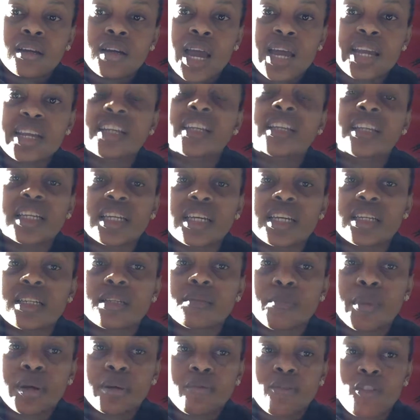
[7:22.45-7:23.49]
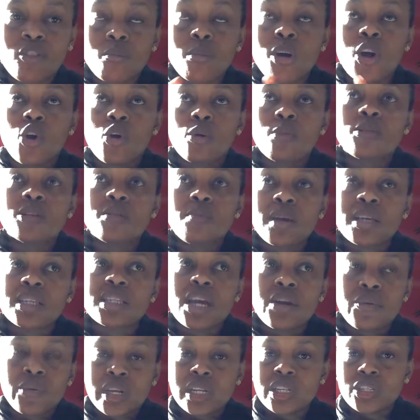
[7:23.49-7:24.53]
I didn't need. But for my home space,
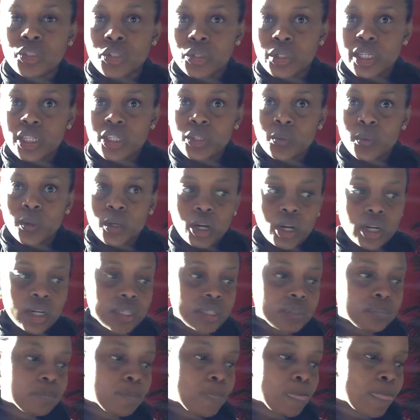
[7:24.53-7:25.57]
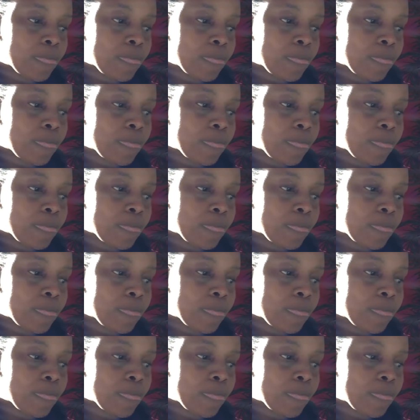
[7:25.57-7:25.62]
I really do need to work on it.